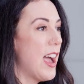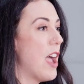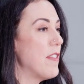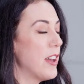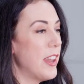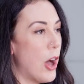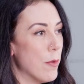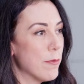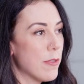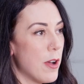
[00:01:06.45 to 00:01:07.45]
I've had
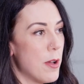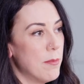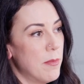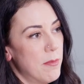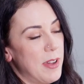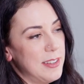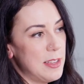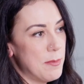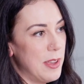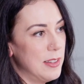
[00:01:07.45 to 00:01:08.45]
help from my
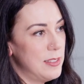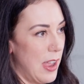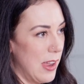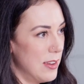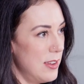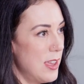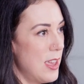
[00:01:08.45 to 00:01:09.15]
teammate Zane